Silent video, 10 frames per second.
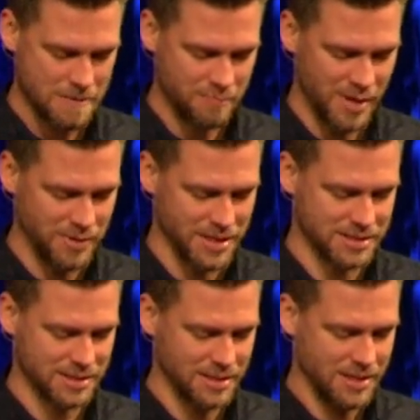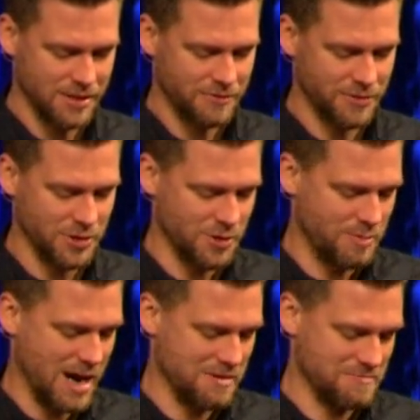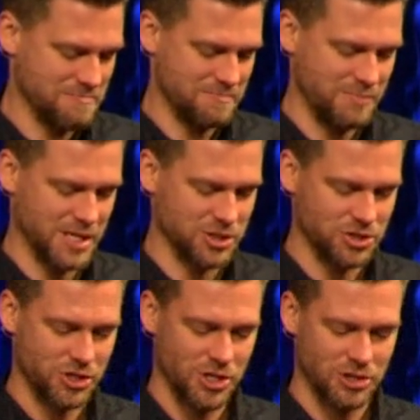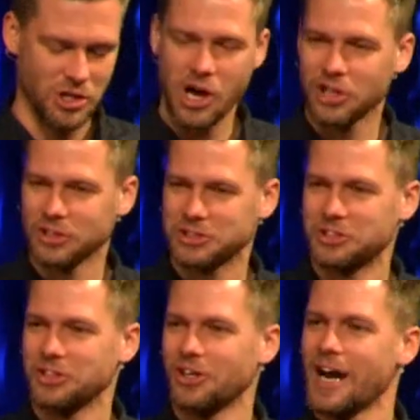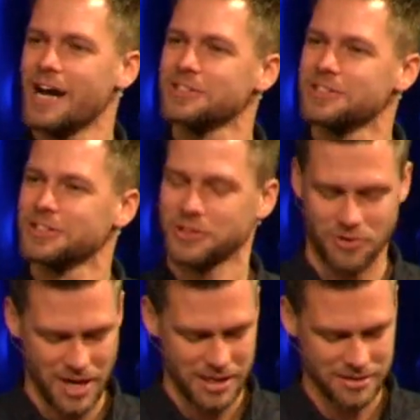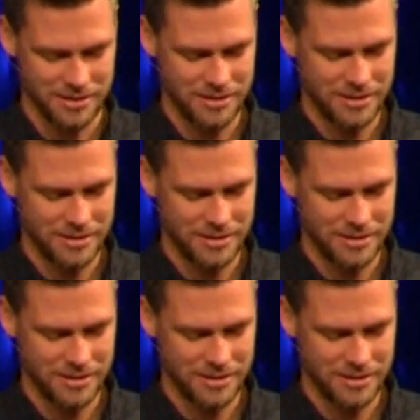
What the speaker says: Maybe it's for you about making sure your lawn looks good or your house looks great